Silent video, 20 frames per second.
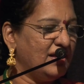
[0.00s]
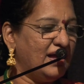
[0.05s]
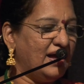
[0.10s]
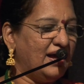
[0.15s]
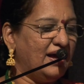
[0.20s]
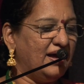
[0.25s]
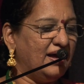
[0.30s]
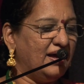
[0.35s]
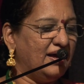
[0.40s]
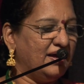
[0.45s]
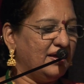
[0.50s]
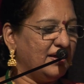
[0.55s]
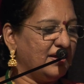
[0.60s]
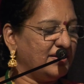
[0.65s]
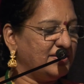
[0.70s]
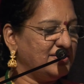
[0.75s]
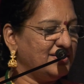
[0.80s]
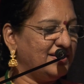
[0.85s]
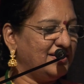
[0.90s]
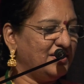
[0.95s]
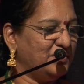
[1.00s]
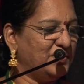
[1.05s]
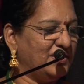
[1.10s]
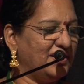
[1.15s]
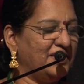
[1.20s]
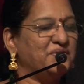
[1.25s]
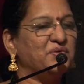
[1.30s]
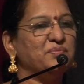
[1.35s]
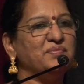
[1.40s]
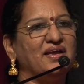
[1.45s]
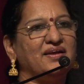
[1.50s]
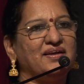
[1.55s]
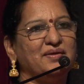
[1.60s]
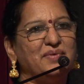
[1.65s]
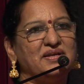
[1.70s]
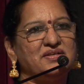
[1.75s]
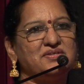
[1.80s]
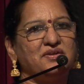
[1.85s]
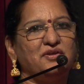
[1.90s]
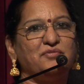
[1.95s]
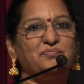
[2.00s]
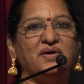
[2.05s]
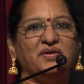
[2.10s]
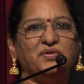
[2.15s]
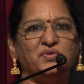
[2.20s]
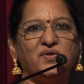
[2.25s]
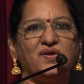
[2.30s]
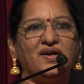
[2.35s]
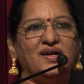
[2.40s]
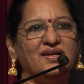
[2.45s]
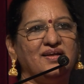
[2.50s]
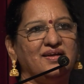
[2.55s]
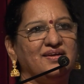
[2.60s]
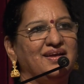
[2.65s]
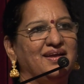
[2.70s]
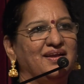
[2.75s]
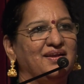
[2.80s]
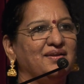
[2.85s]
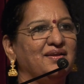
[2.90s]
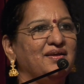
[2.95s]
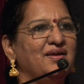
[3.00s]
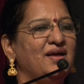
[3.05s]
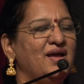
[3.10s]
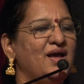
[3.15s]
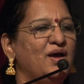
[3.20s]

Uh, here I would like to make a mention of Panturali again,